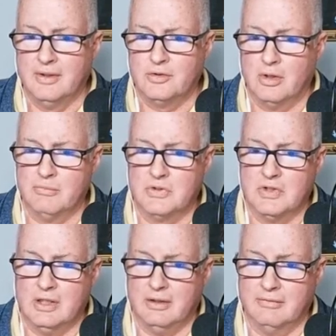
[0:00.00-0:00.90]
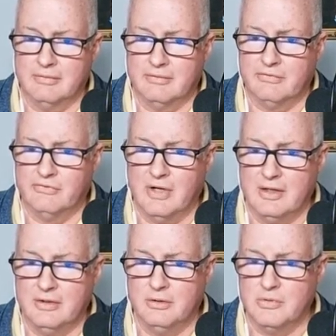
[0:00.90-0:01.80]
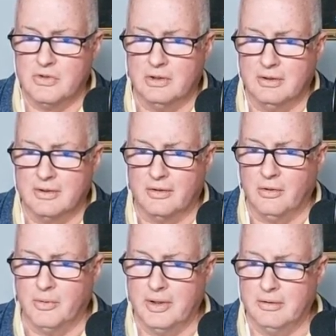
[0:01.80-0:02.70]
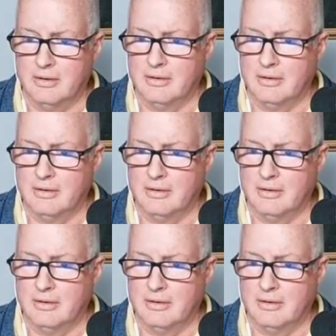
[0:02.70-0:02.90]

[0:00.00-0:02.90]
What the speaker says: Trump's friend who was the lawyer.